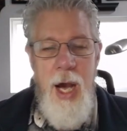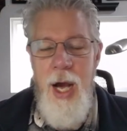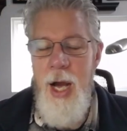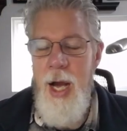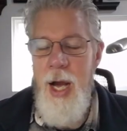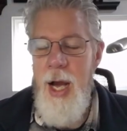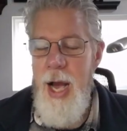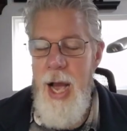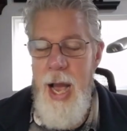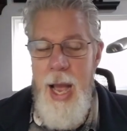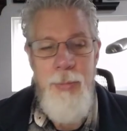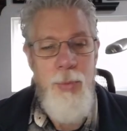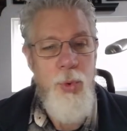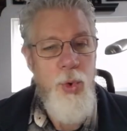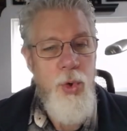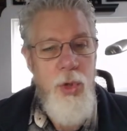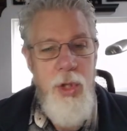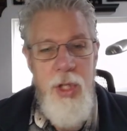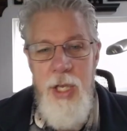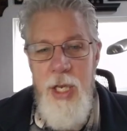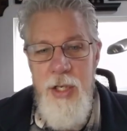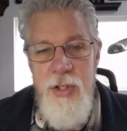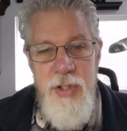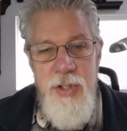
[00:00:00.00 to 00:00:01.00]
Uh, I'm
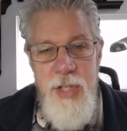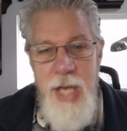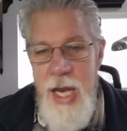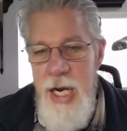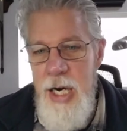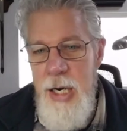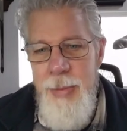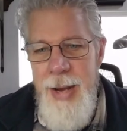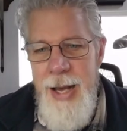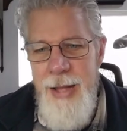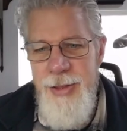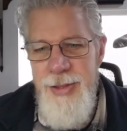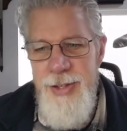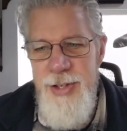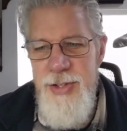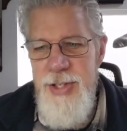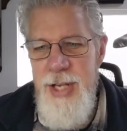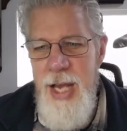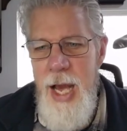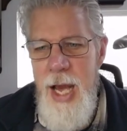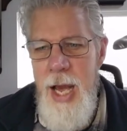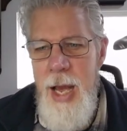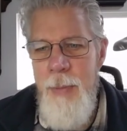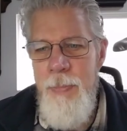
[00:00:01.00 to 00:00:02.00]
really excited about
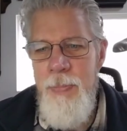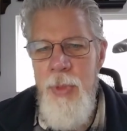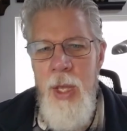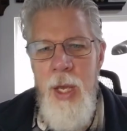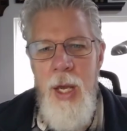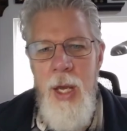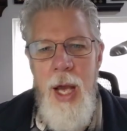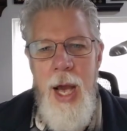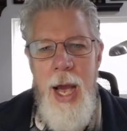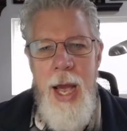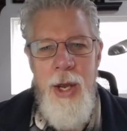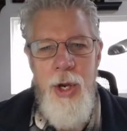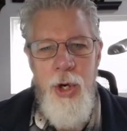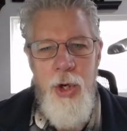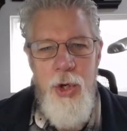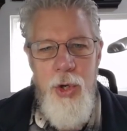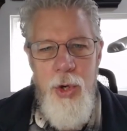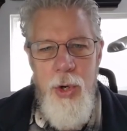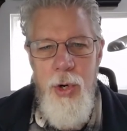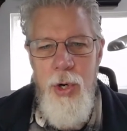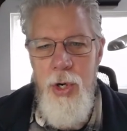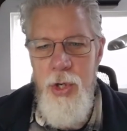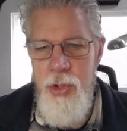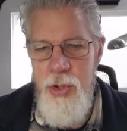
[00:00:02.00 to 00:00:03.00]
this time. I
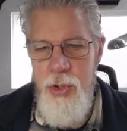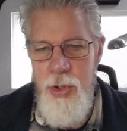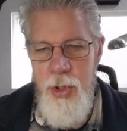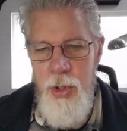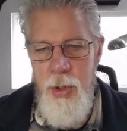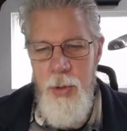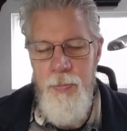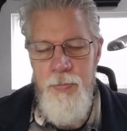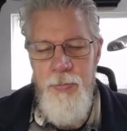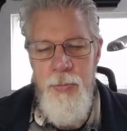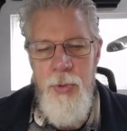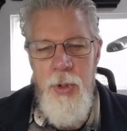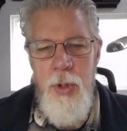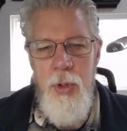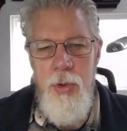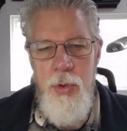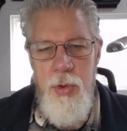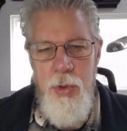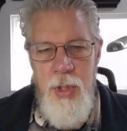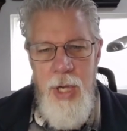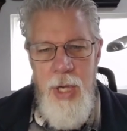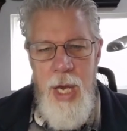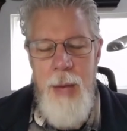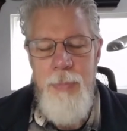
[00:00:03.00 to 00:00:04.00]
encourage you,
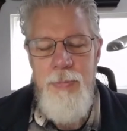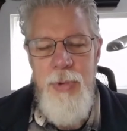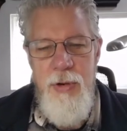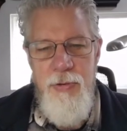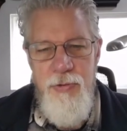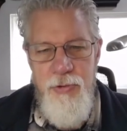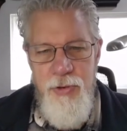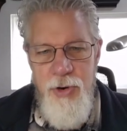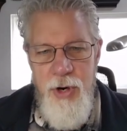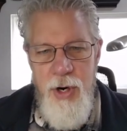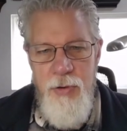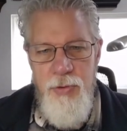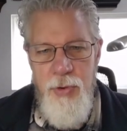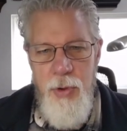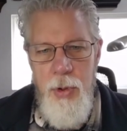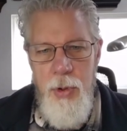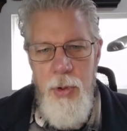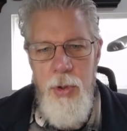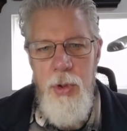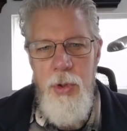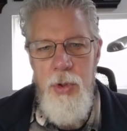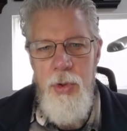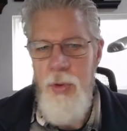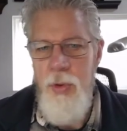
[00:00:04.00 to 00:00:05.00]
do not be
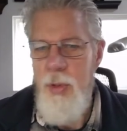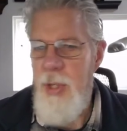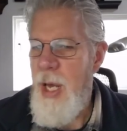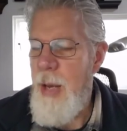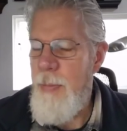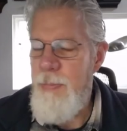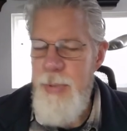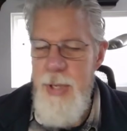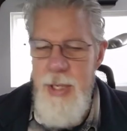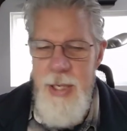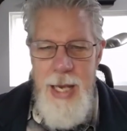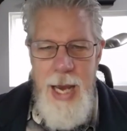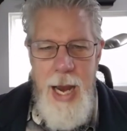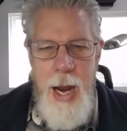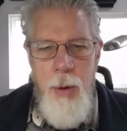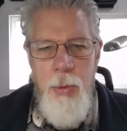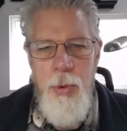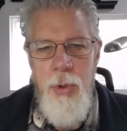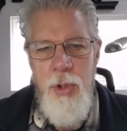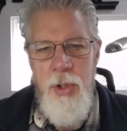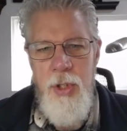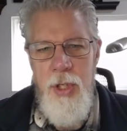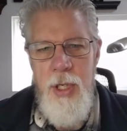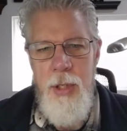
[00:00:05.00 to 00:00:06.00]
fearful, do not be
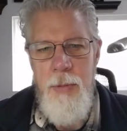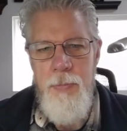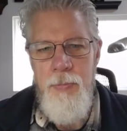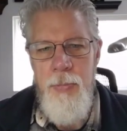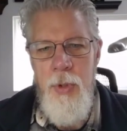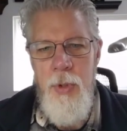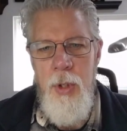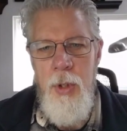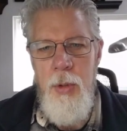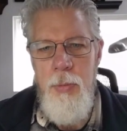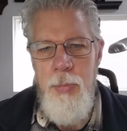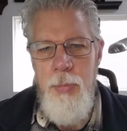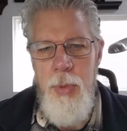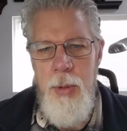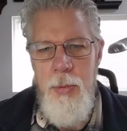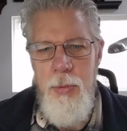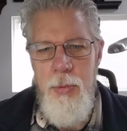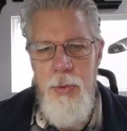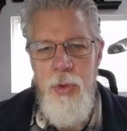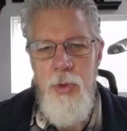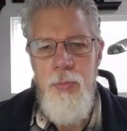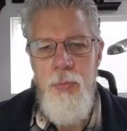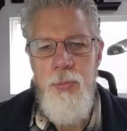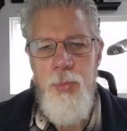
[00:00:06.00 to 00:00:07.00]
cowardly,
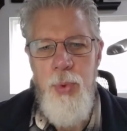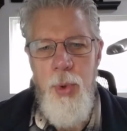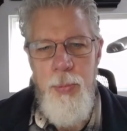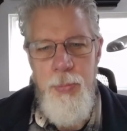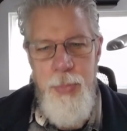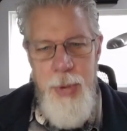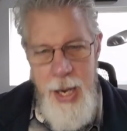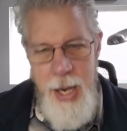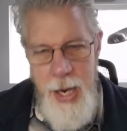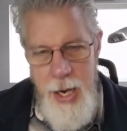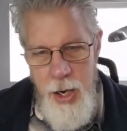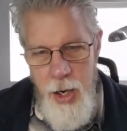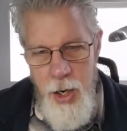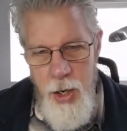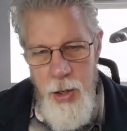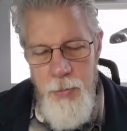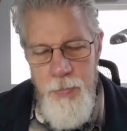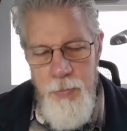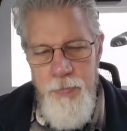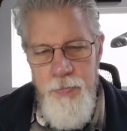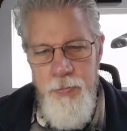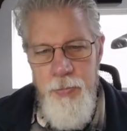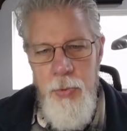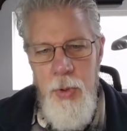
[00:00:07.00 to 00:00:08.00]
but
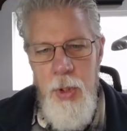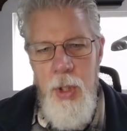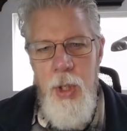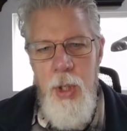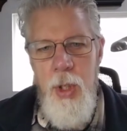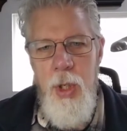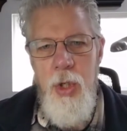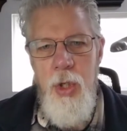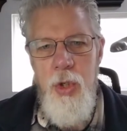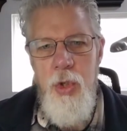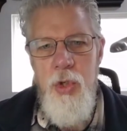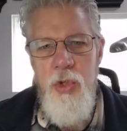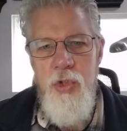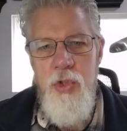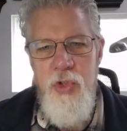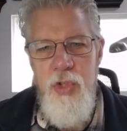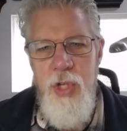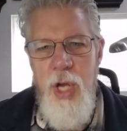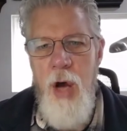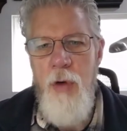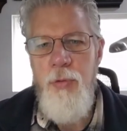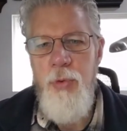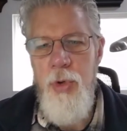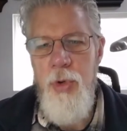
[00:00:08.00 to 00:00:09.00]
prepare
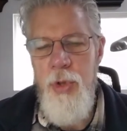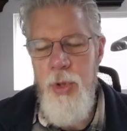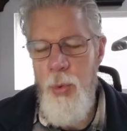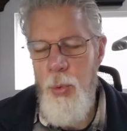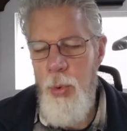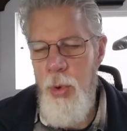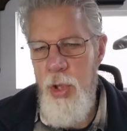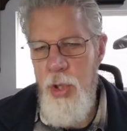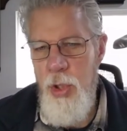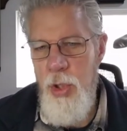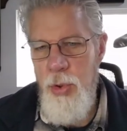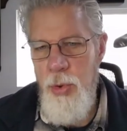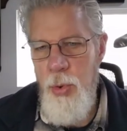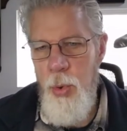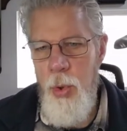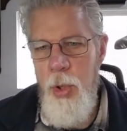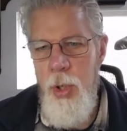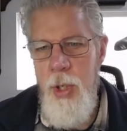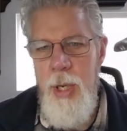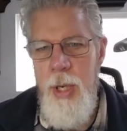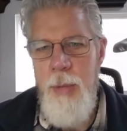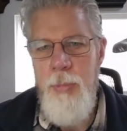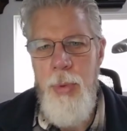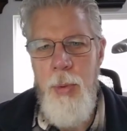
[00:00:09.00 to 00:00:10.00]
yourself with the word of the
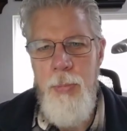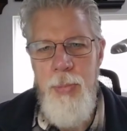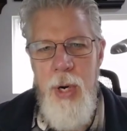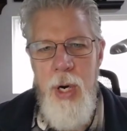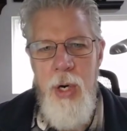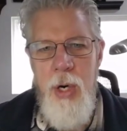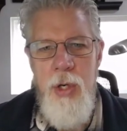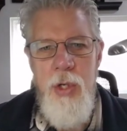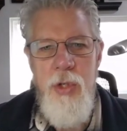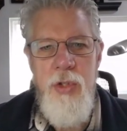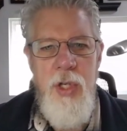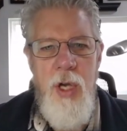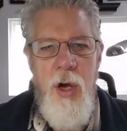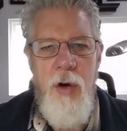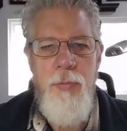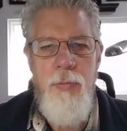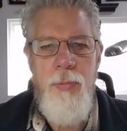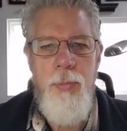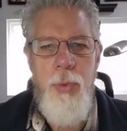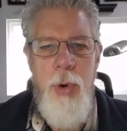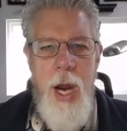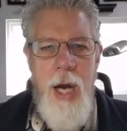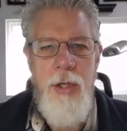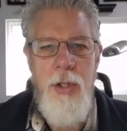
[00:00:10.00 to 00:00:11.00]
Lord and prepare
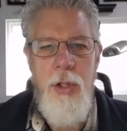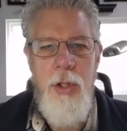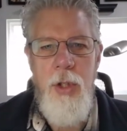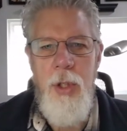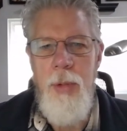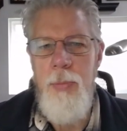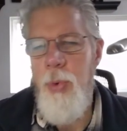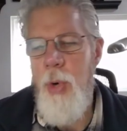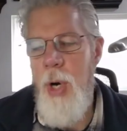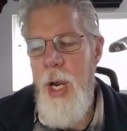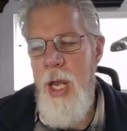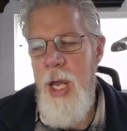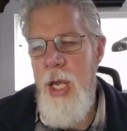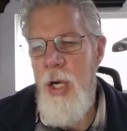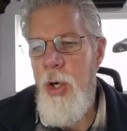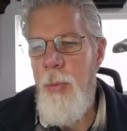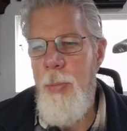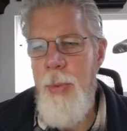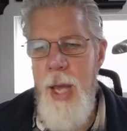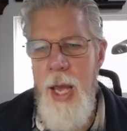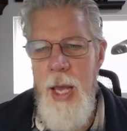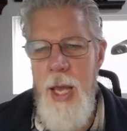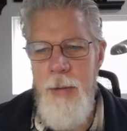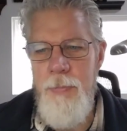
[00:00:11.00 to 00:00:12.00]
yourself practically. Pray and
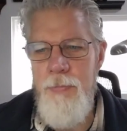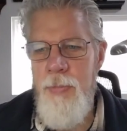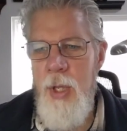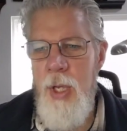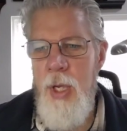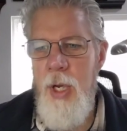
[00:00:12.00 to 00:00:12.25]
obey.